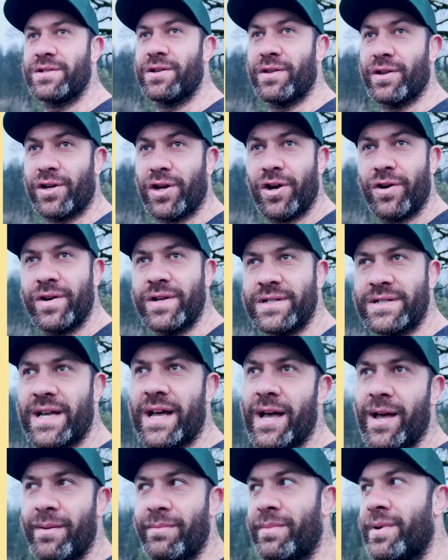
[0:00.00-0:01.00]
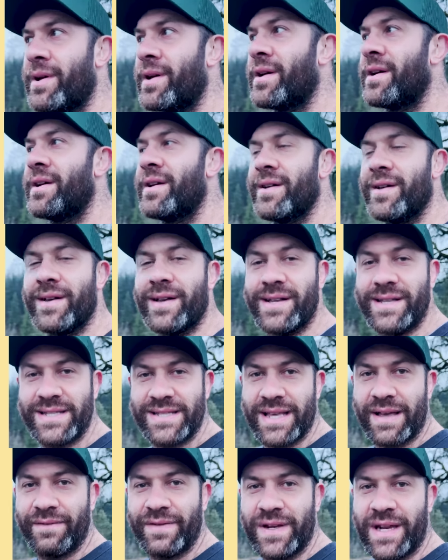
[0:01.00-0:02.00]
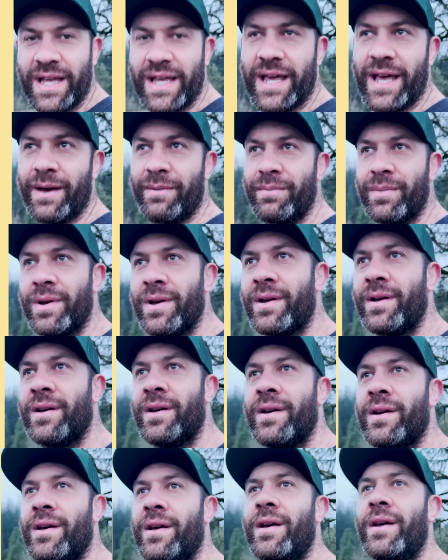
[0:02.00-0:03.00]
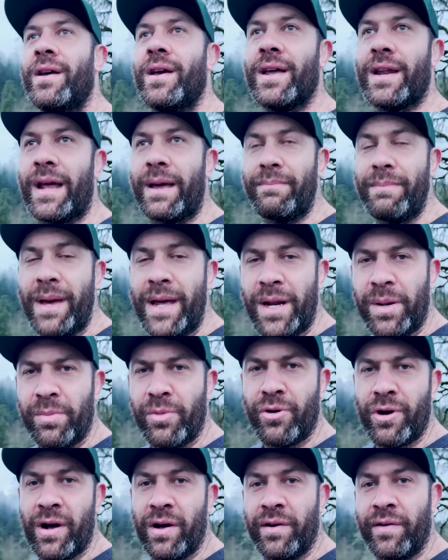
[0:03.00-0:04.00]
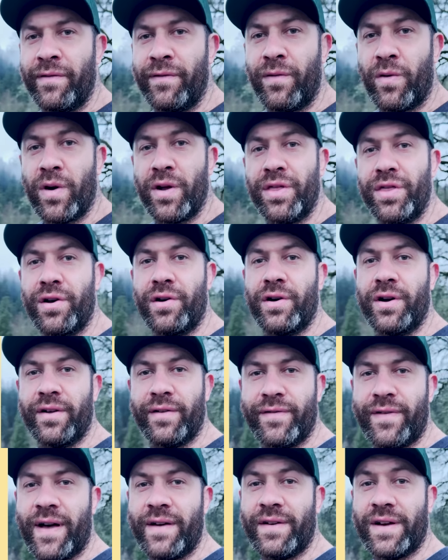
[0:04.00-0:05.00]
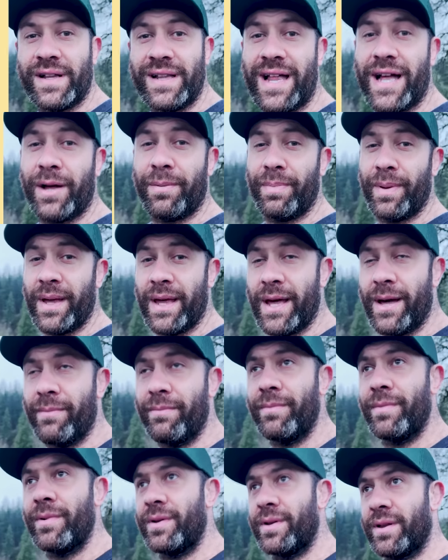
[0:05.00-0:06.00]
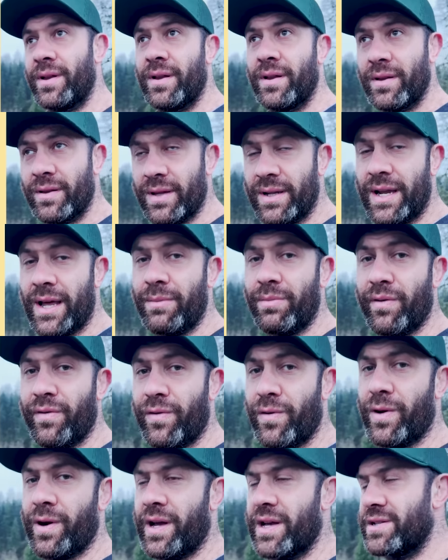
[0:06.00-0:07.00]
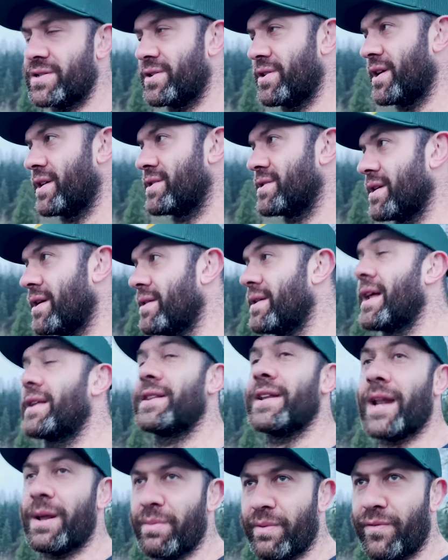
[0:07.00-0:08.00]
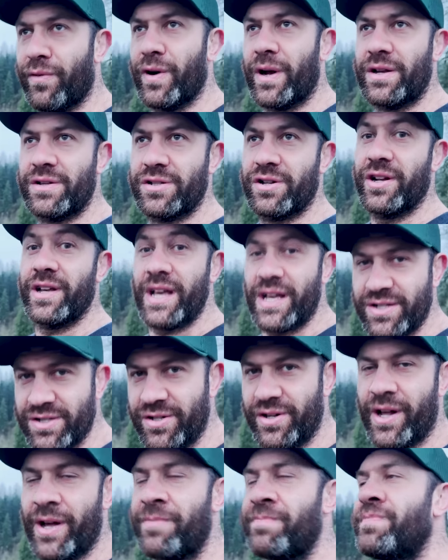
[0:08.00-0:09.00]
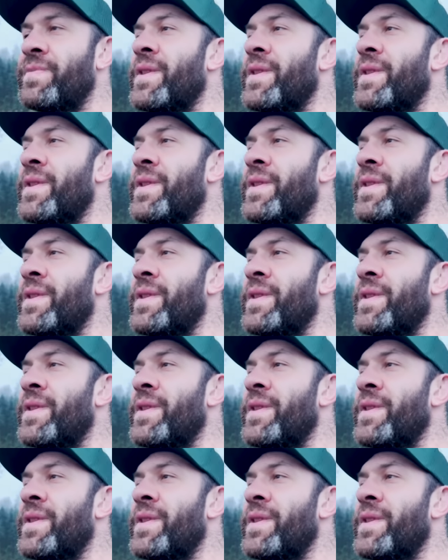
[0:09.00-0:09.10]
So the current time is 7 a.m. and I met him around 4.30, 5 o'clock p.m. the day before yesterday. So not the day before yesterday, yesterday.